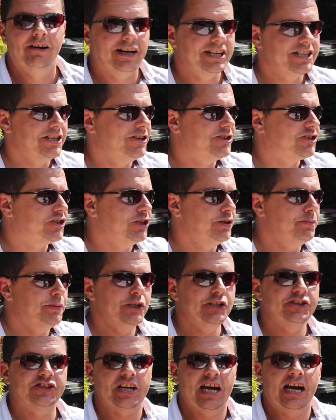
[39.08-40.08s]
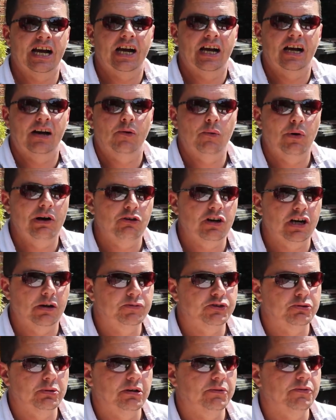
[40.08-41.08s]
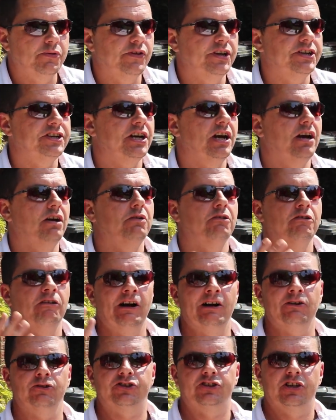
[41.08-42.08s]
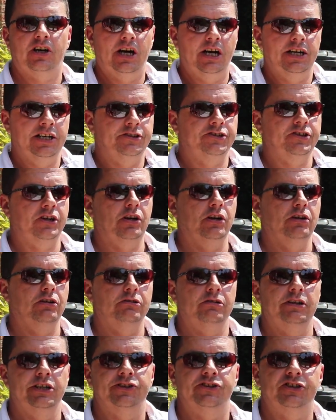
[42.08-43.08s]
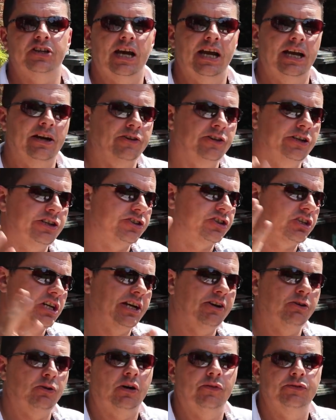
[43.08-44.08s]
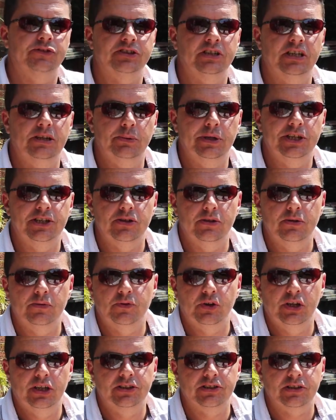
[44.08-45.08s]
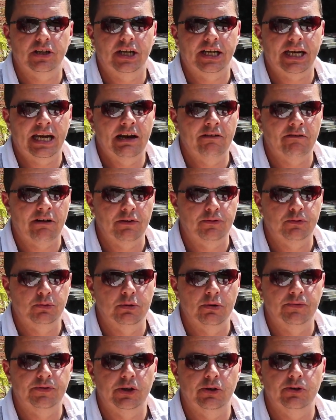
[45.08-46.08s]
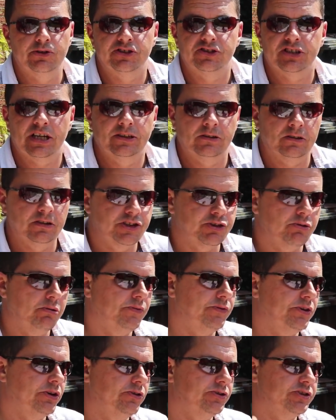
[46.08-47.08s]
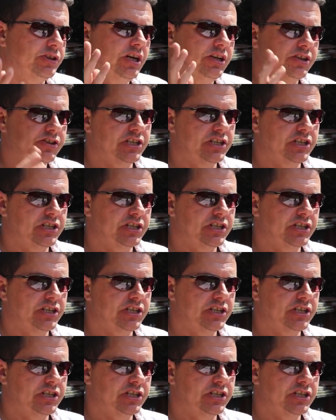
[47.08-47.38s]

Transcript: Right, YouTubers, welcome to another video. We're outside, it's a glorious day on this channel. Obviously, we do things like air rifle reviews and technology reviews.